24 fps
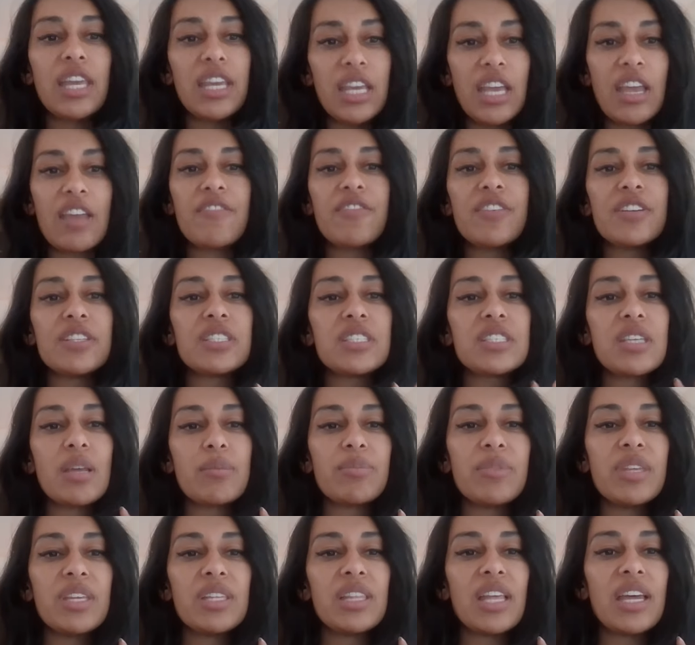like if it's
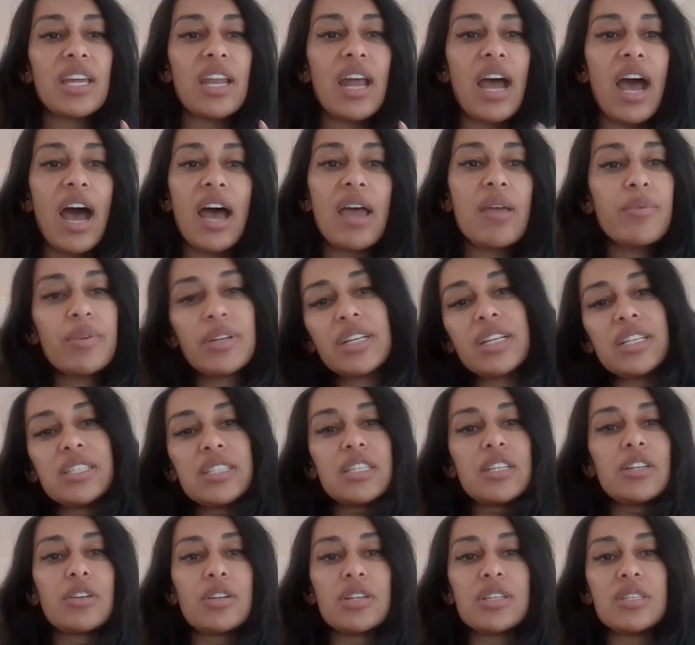something that I would
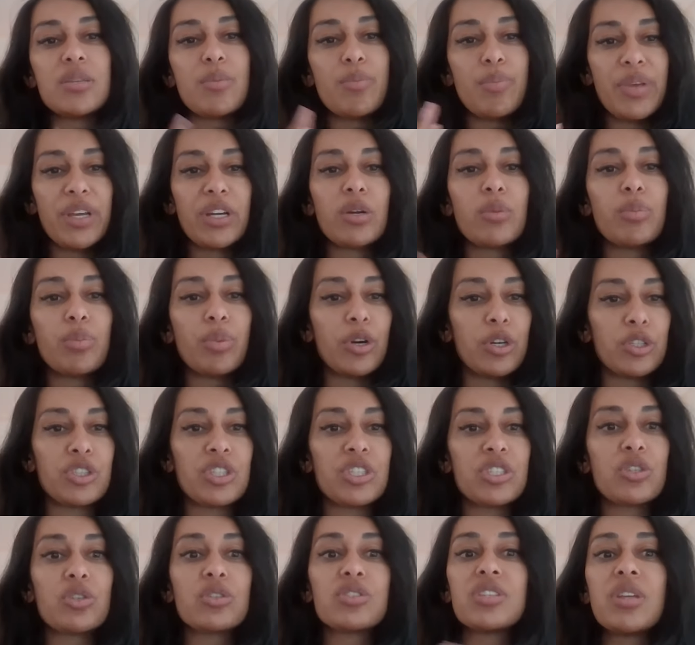consider is a bigger
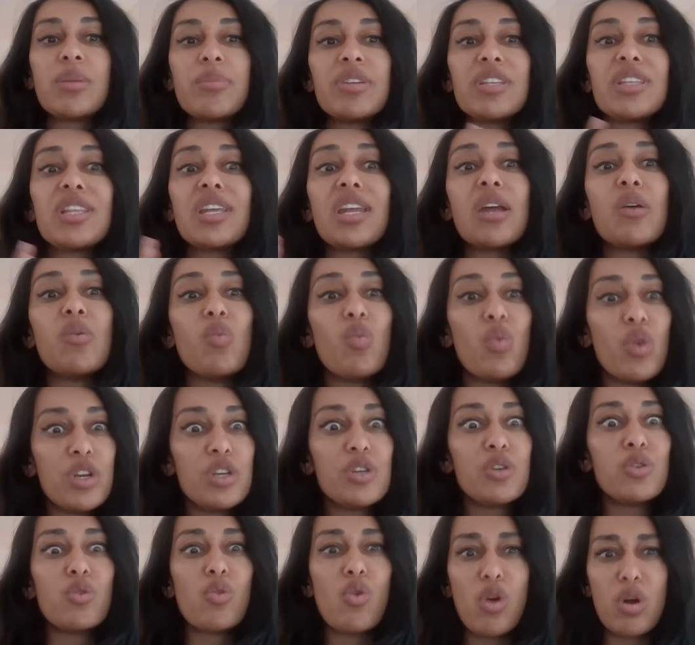purchase or something that I
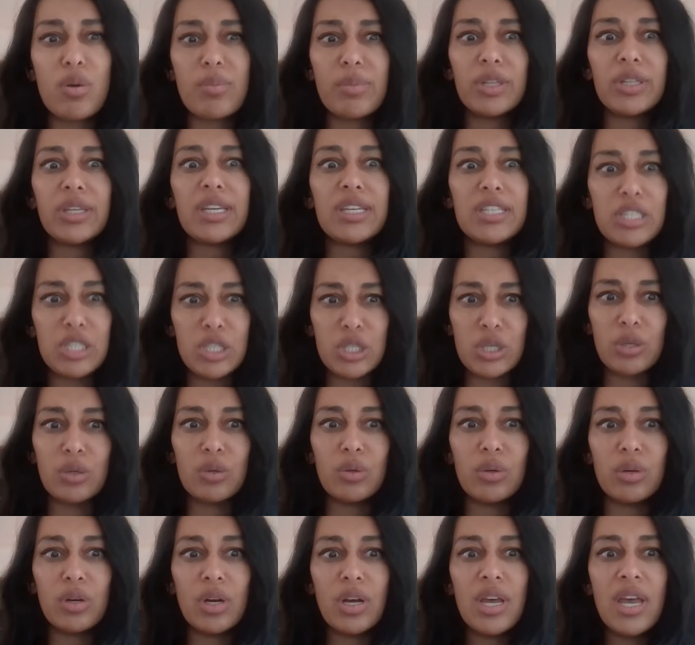wouldn't normally
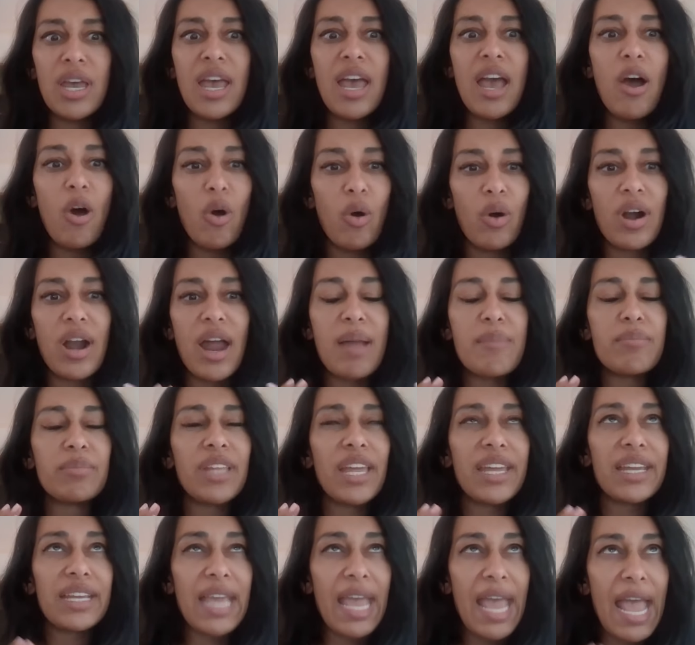do, or I'm
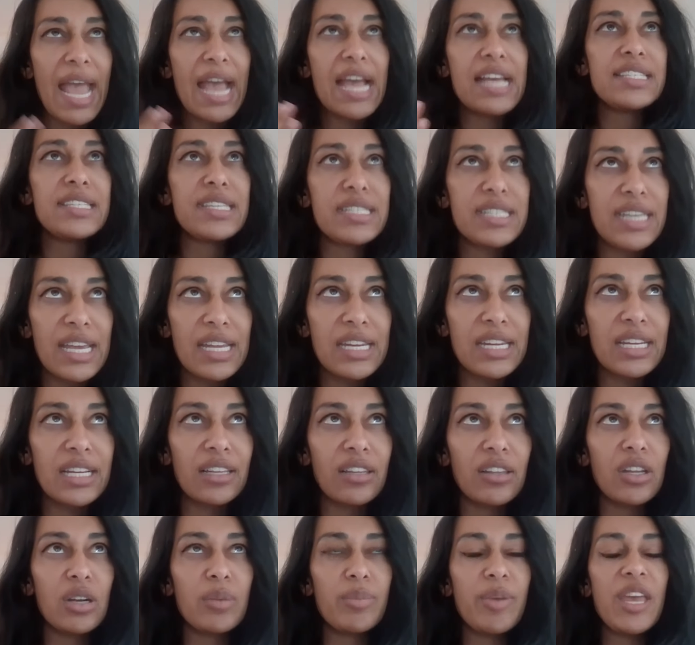like hesitating a
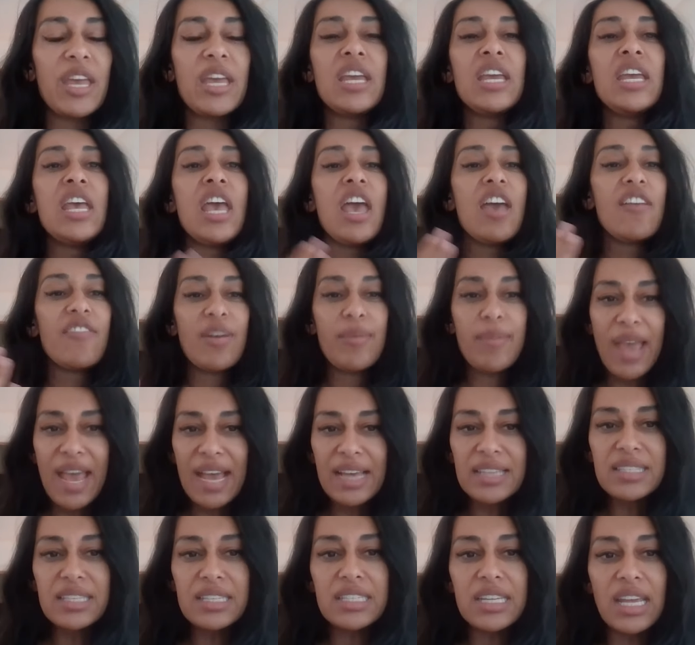little bit. If I'm
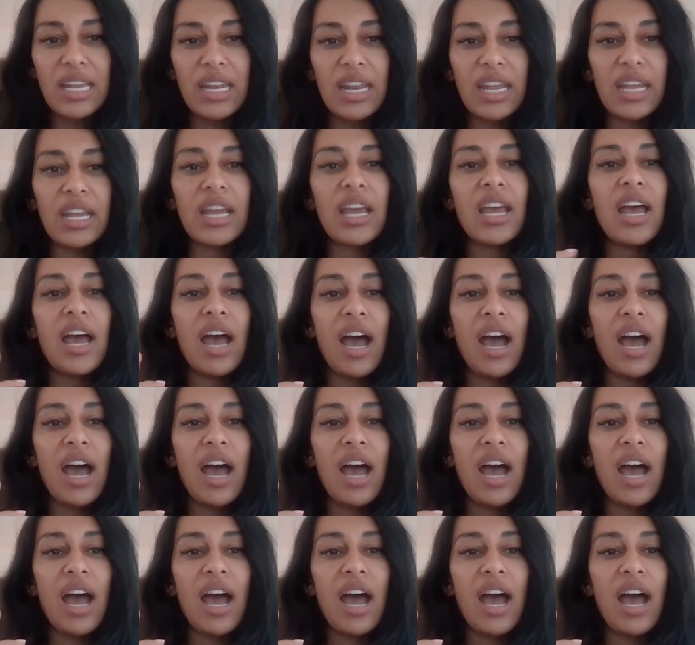hesitating,